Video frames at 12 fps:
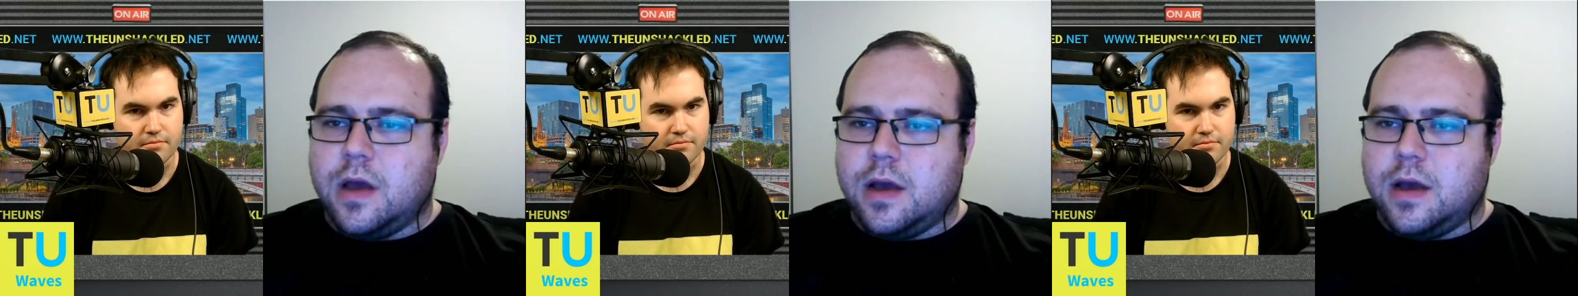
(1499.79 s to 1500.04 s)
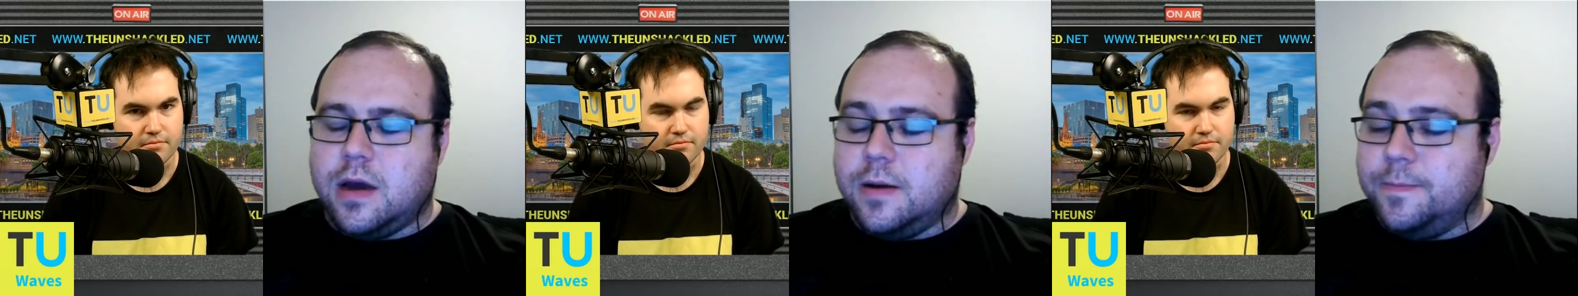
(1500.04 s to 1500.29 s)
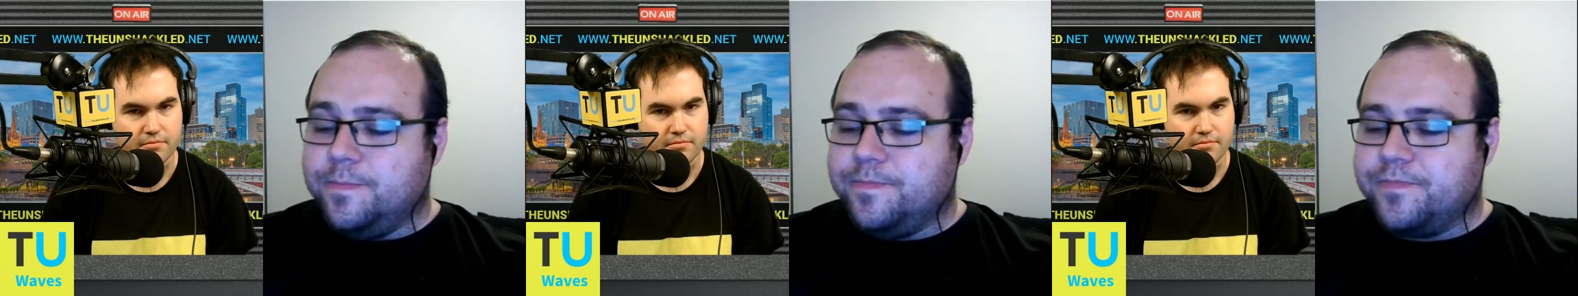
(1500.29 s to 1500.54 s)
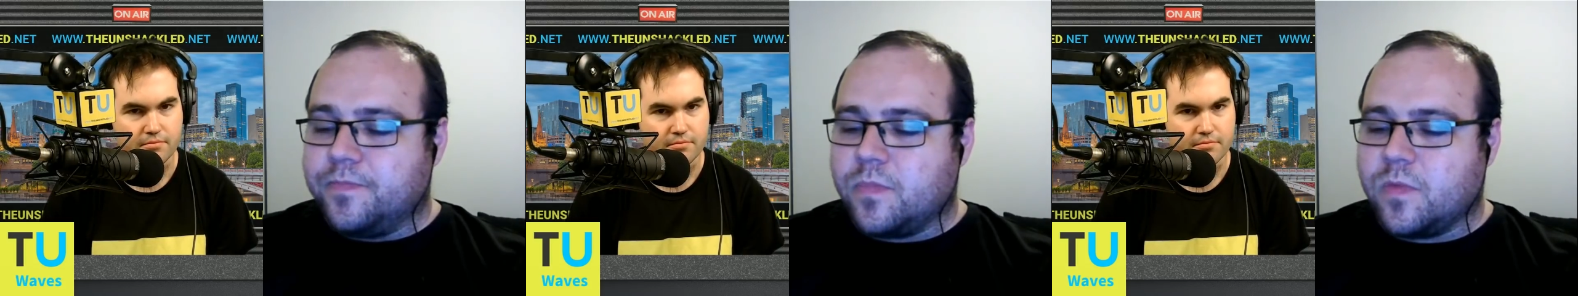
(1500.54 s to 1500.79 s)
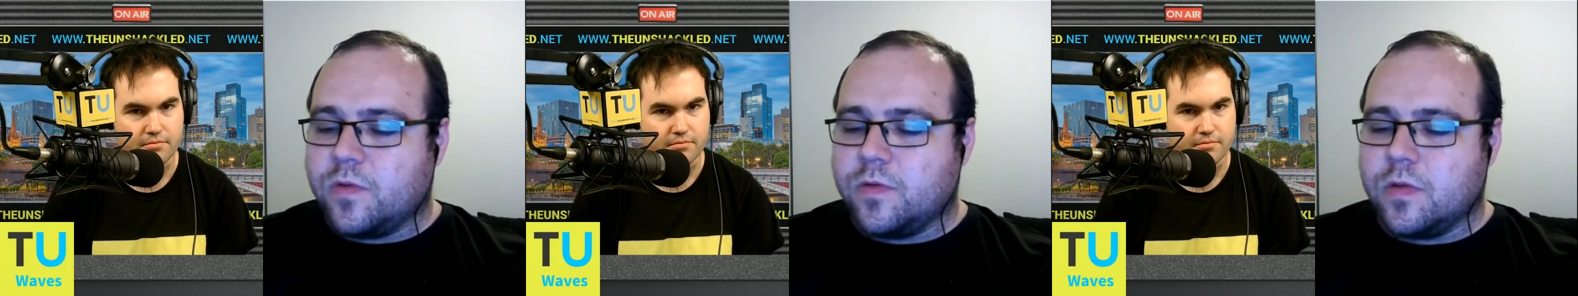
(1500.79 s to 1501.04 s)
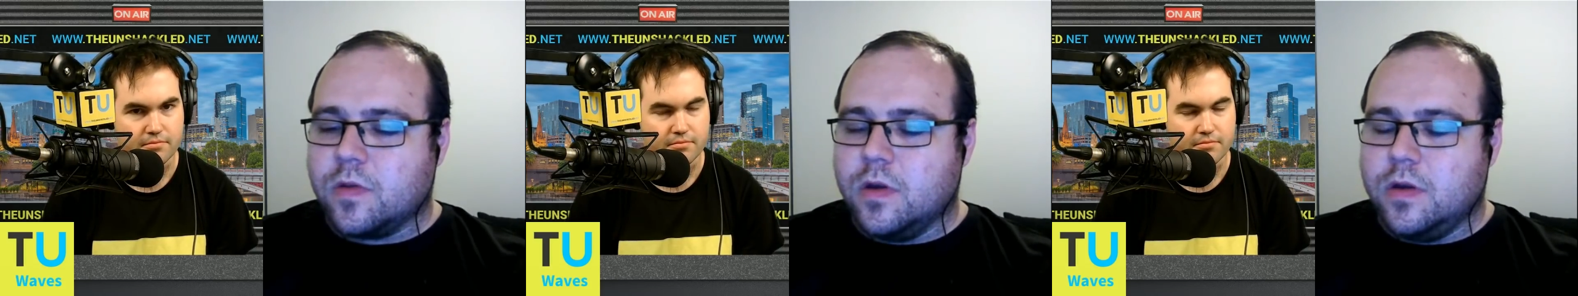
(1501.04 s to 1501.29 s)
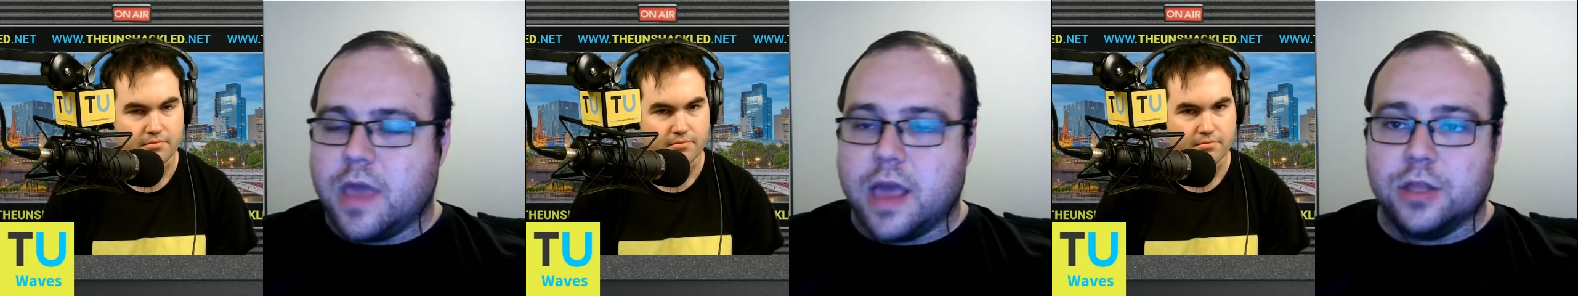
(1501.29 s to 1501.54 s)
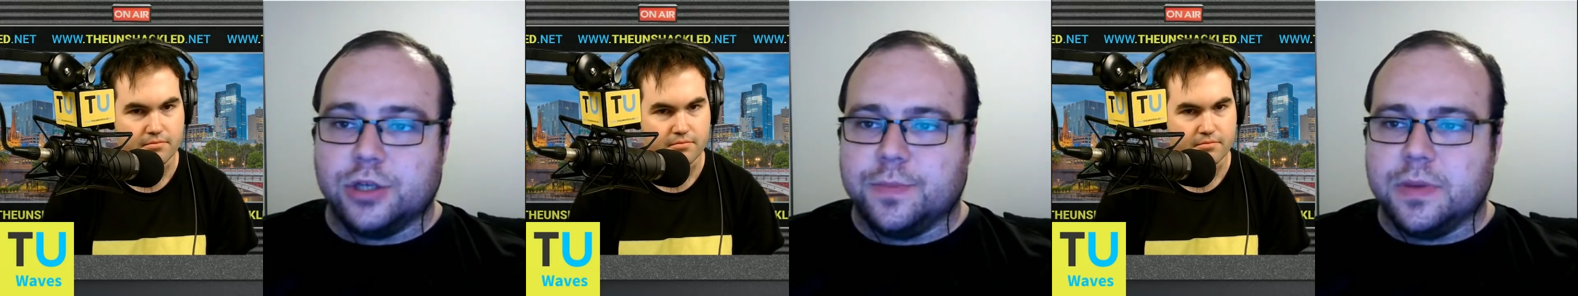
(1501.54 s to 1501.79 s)
Speaker 1: um,
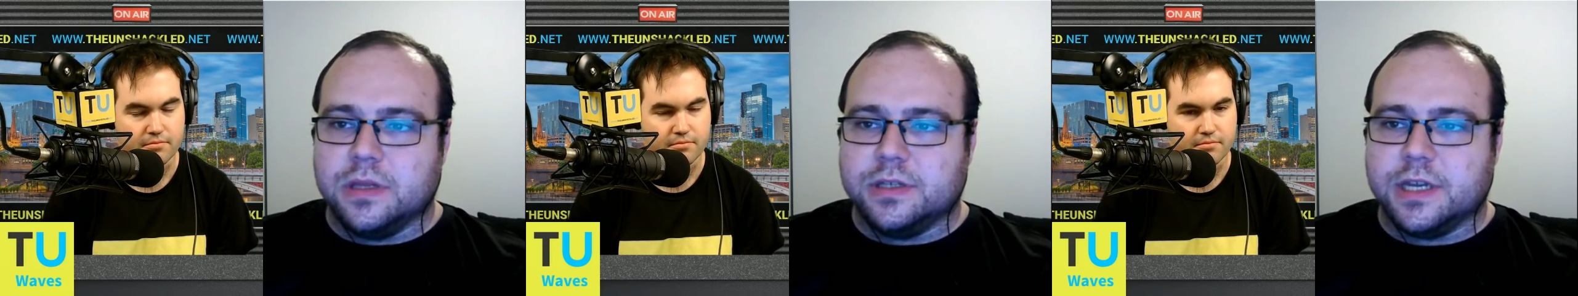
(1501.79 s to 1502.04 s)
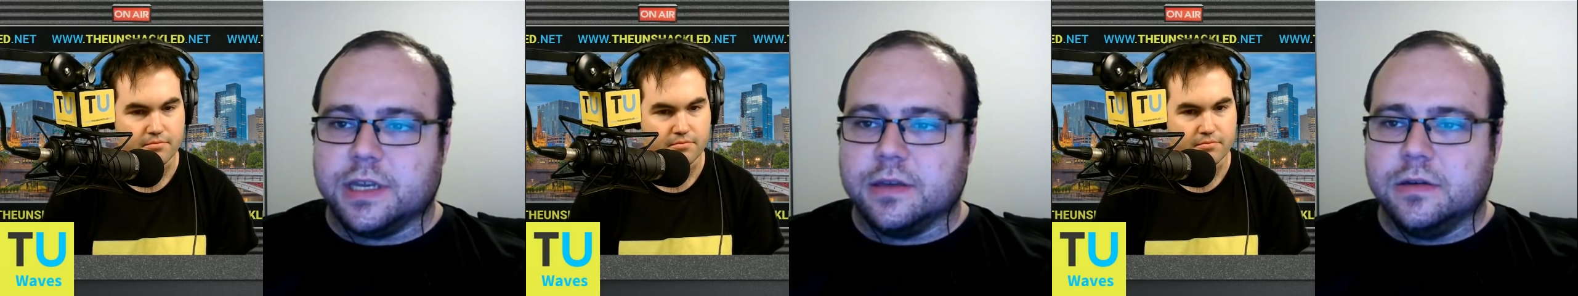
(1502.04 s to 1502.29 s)
eligibility.